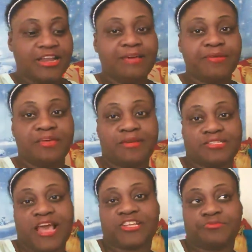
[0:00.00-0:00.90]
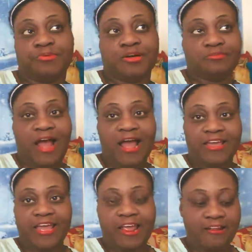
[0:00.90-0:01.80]
Let me get my sketchbook
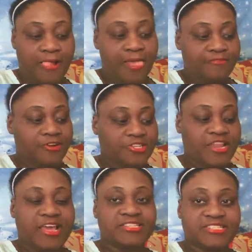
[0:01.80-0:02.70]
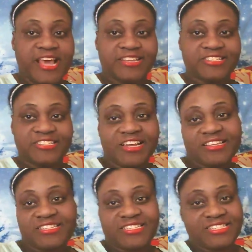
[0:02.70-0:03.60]
right here for today's
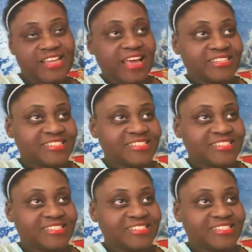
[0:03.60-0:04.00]
sketch